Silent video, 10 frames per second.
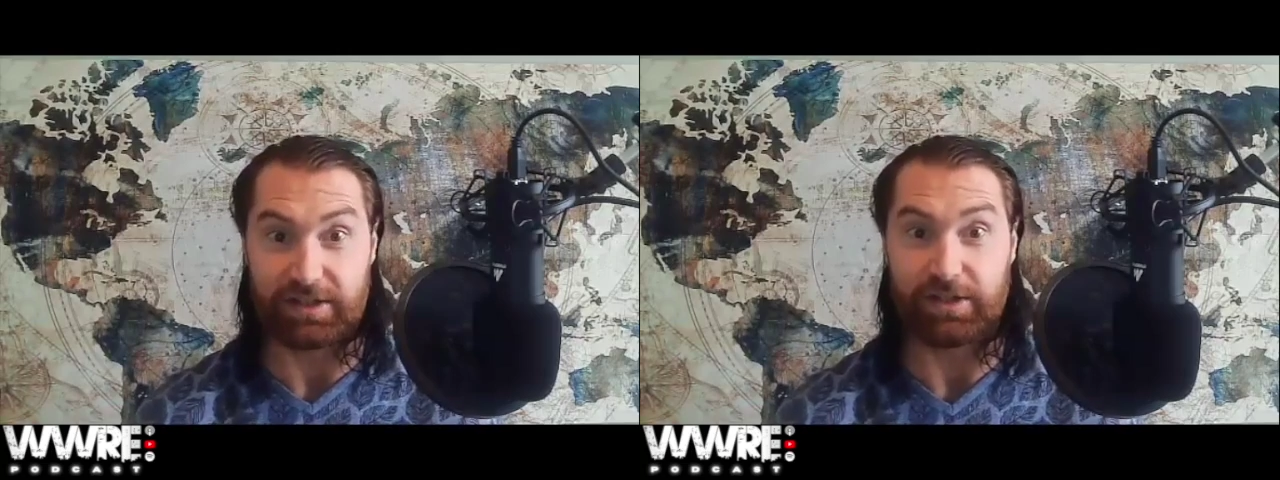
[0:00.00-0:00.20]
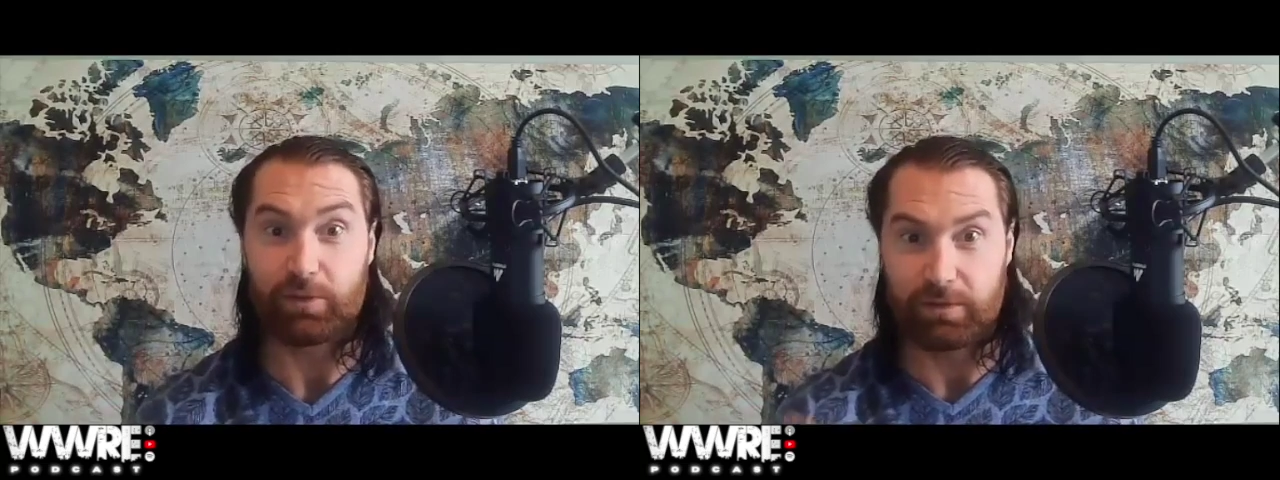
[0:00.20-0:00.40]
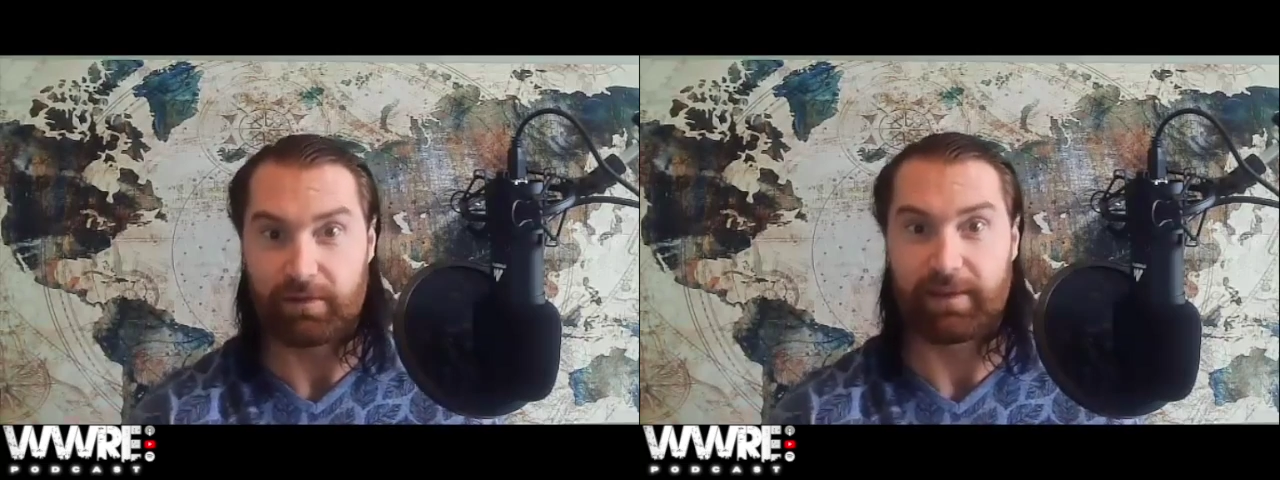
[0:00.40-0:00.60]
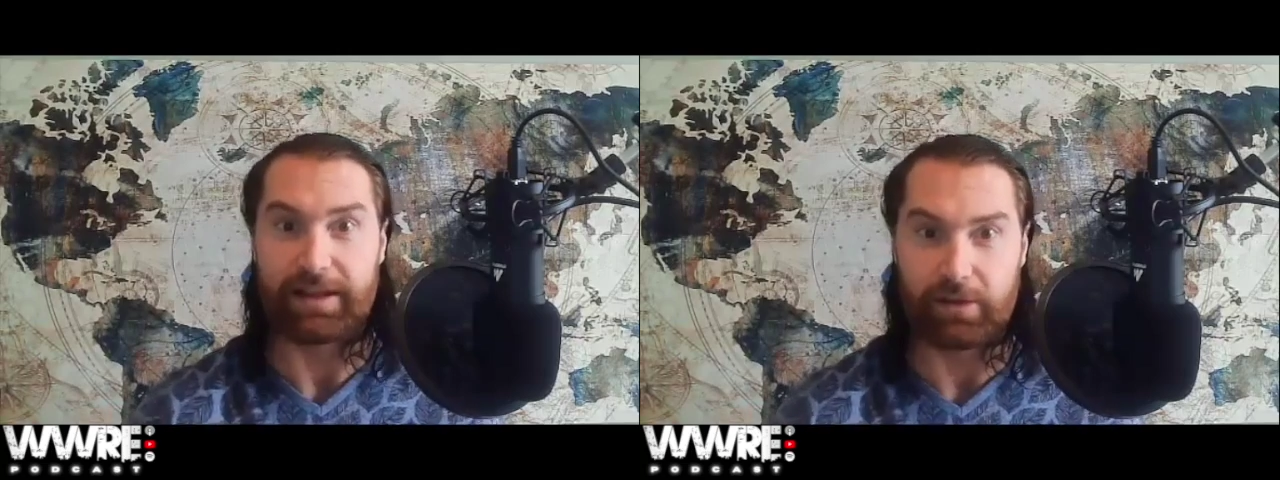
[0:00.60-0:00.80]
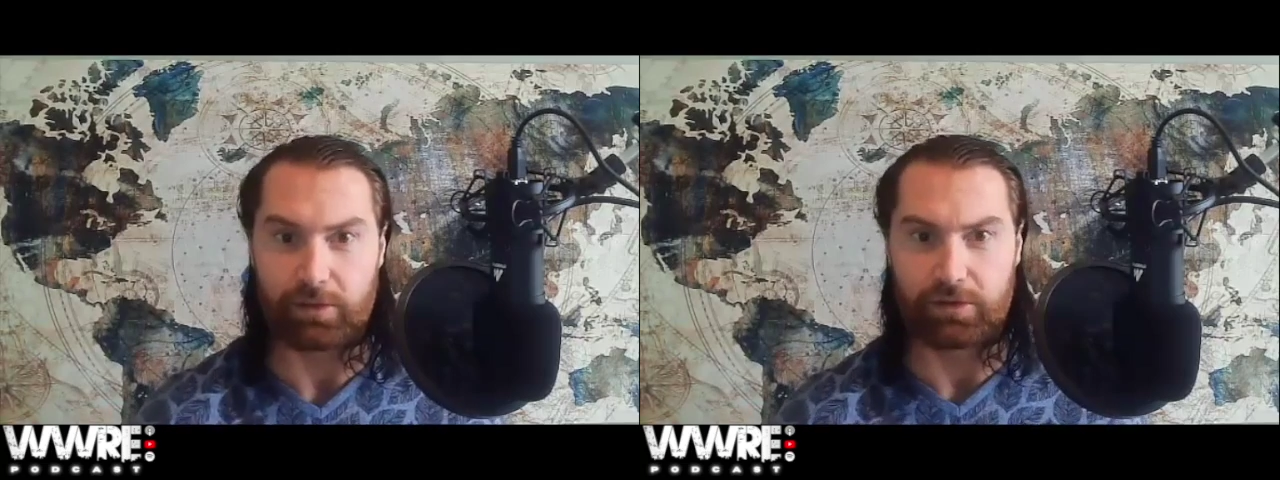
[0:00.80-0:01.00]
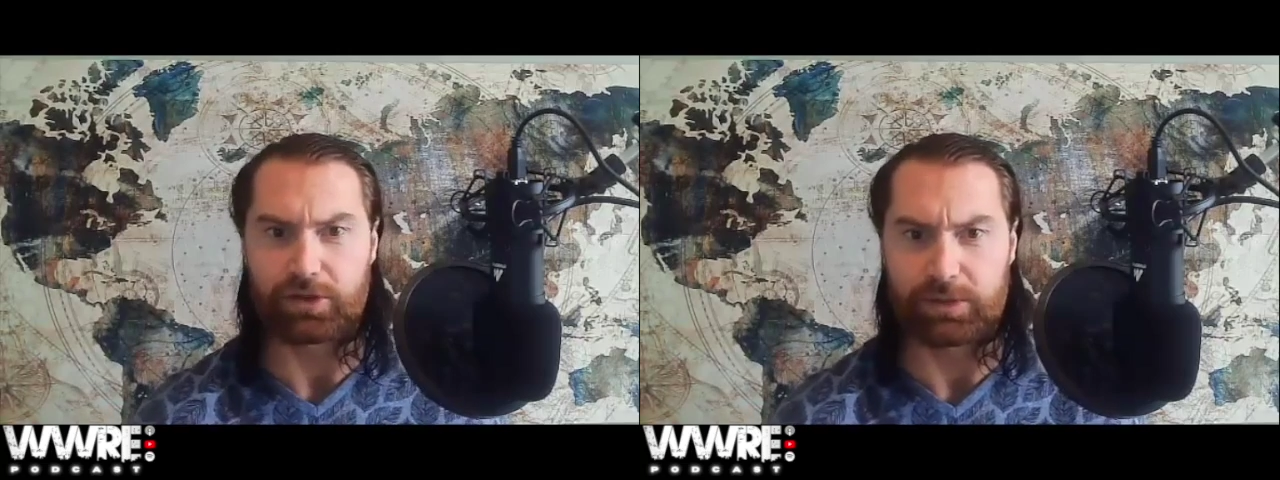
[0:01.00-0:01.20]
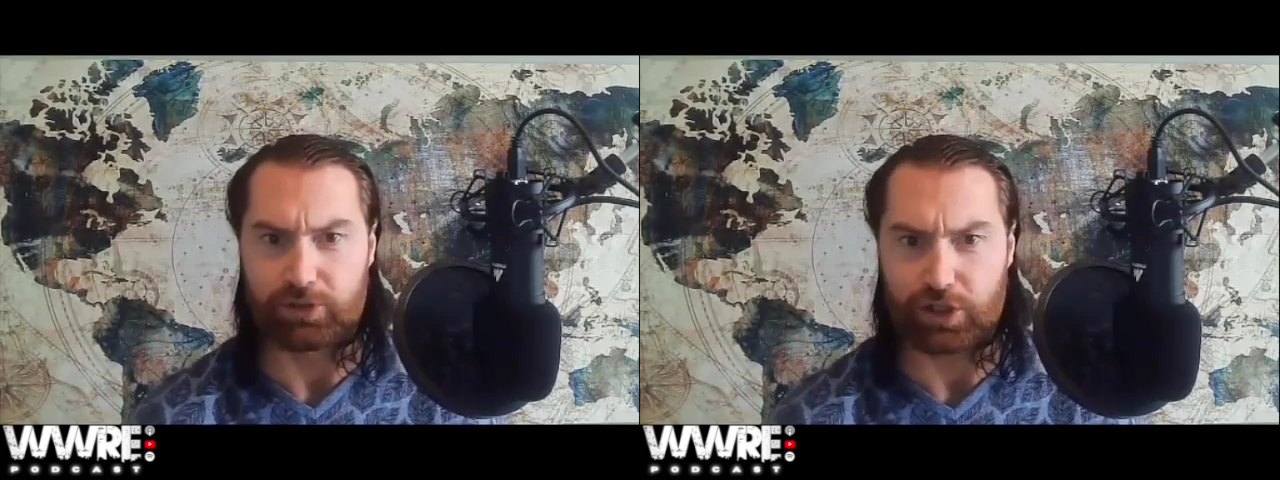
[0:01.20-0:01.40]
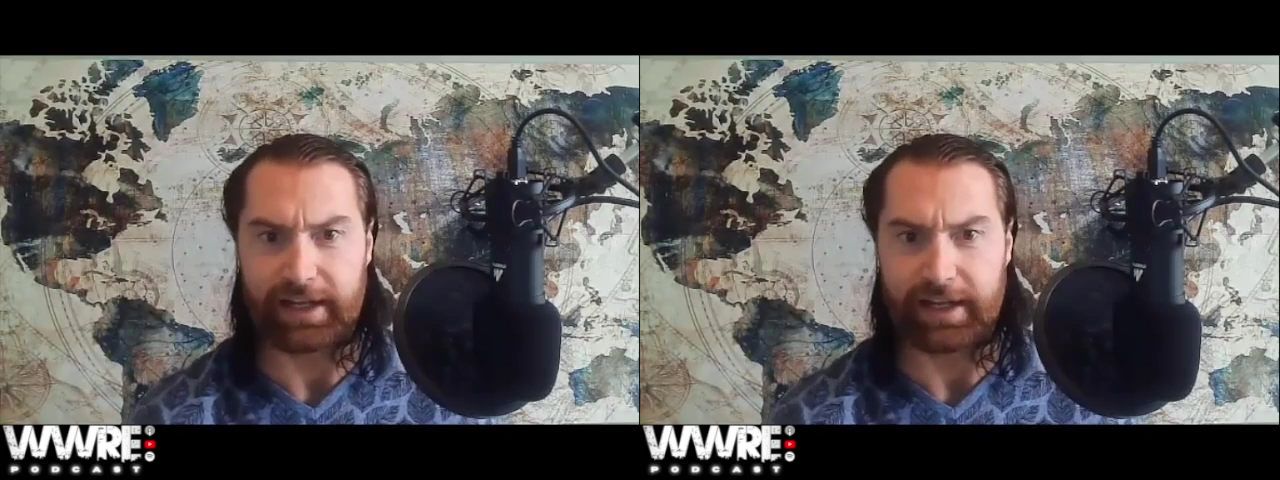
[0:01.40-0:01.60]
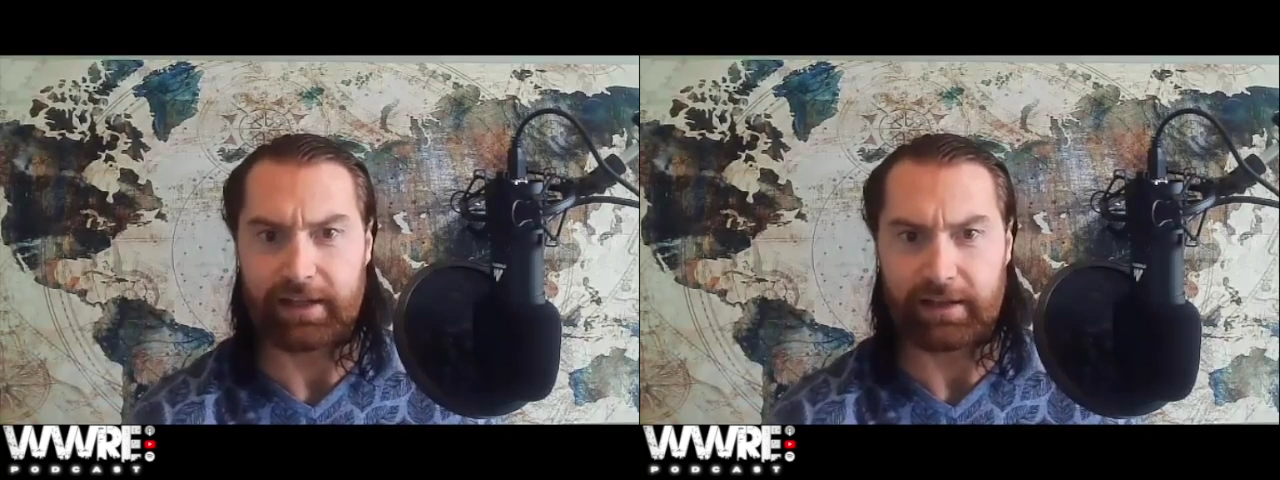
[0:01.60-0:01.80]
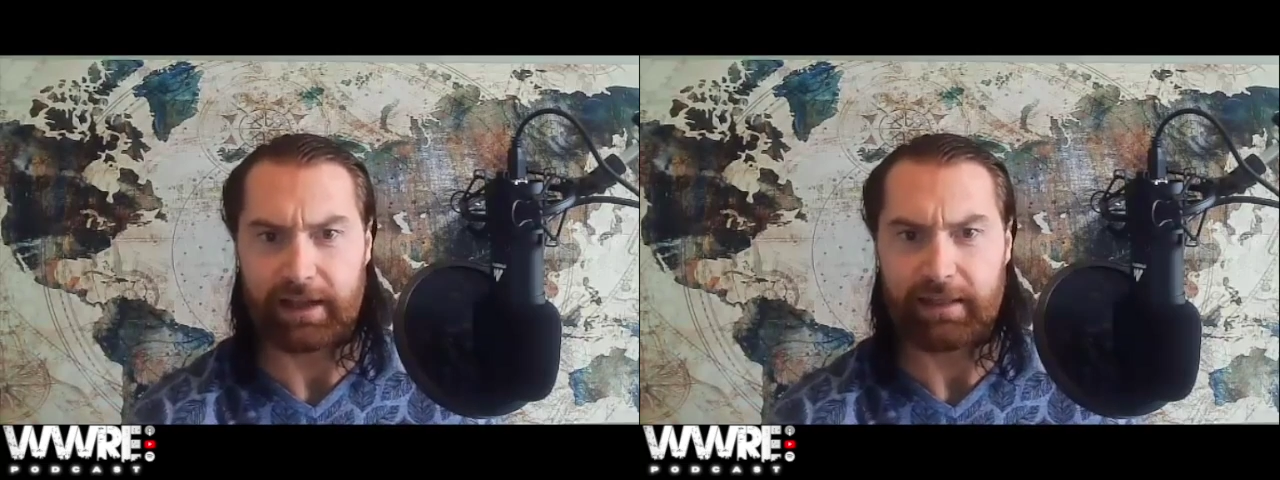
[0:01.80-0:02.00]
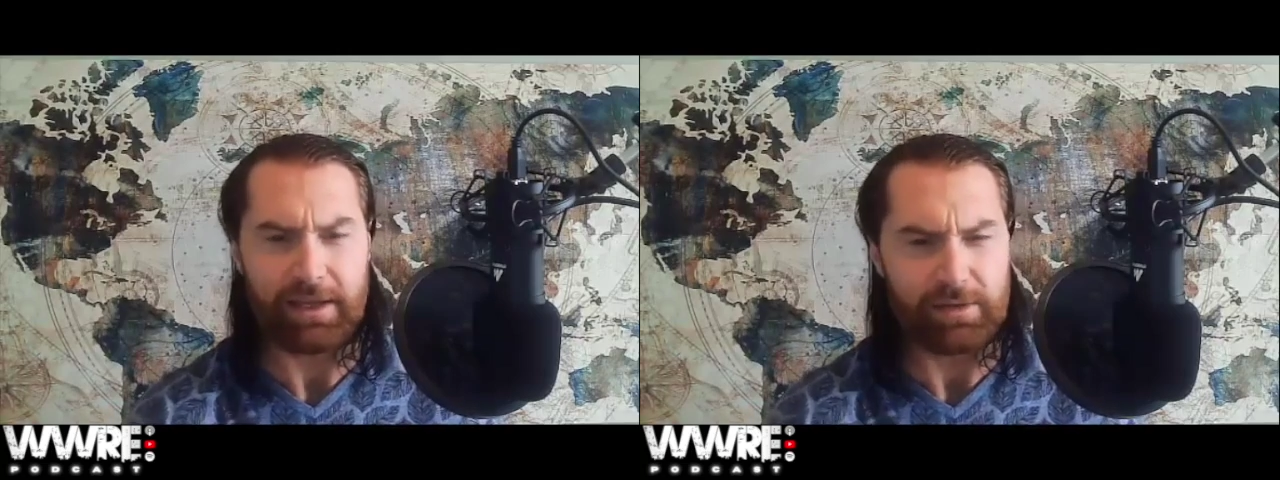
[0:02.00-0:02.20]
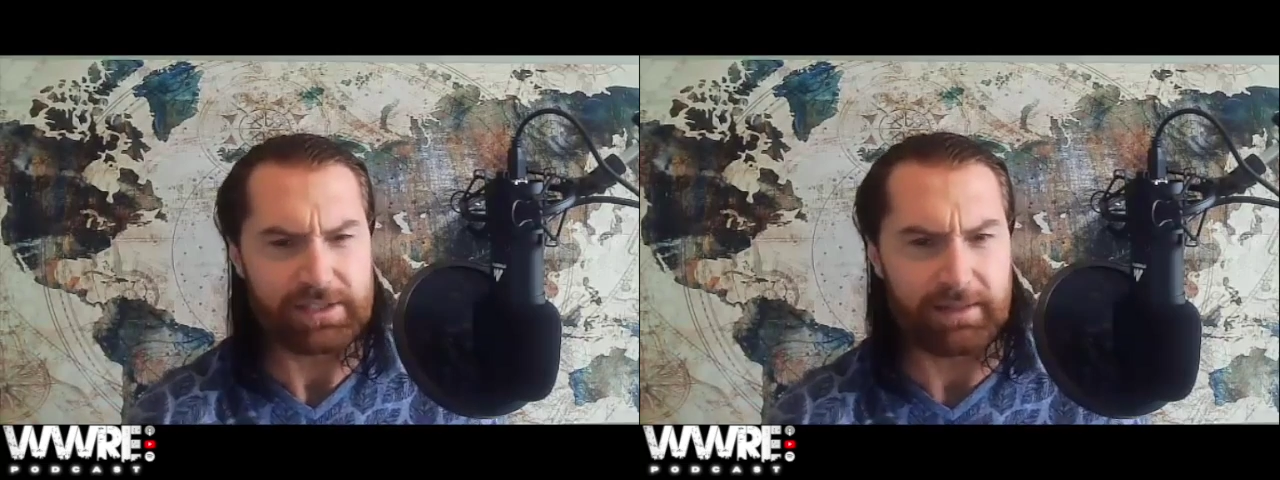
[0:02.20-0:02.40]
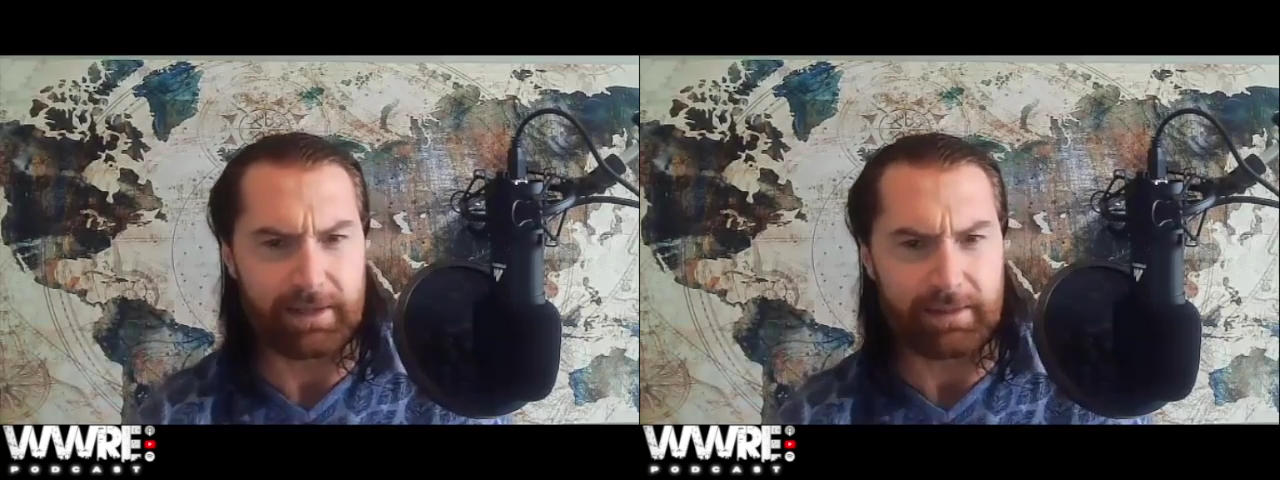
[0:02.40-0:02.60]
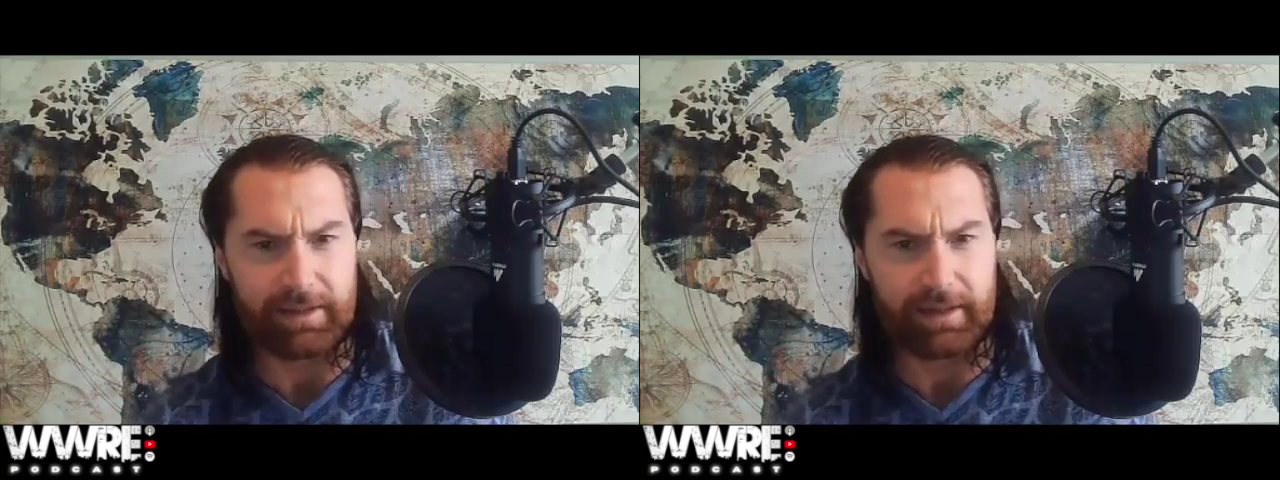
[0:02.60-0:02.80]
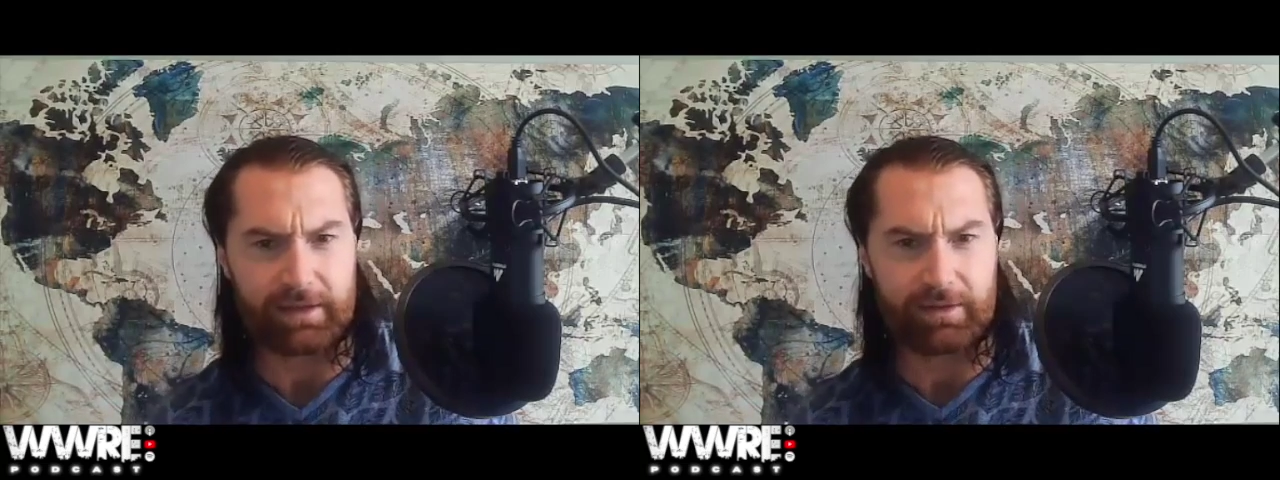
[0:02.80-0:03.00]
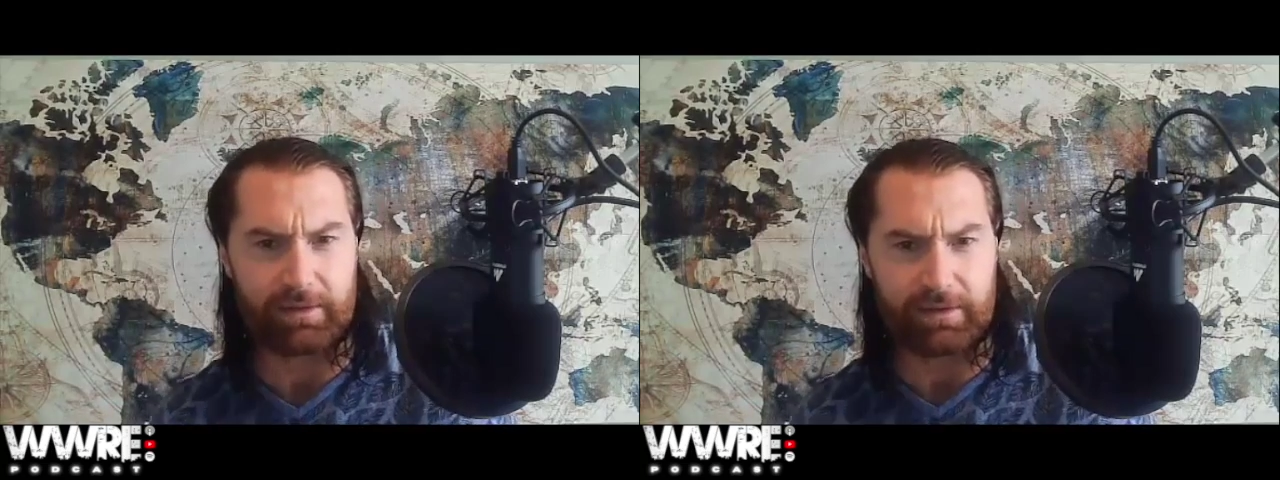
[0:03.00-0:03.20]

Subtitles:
did you then go and do some training? I think you said maybe that you